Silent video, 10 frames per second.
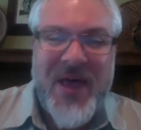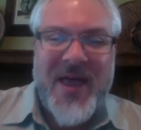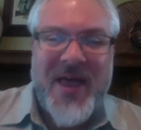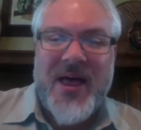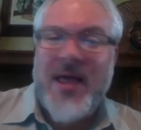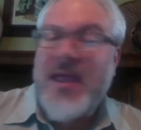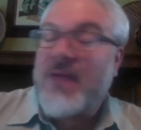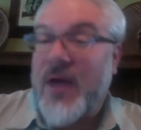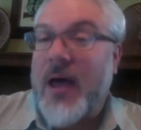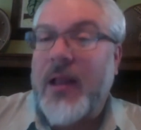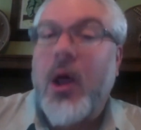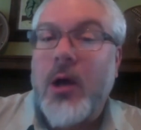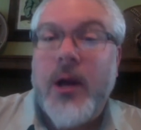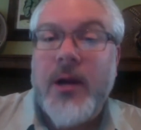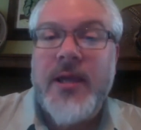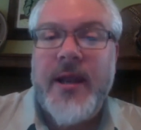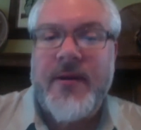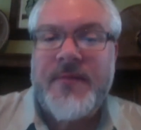if not longer, you know?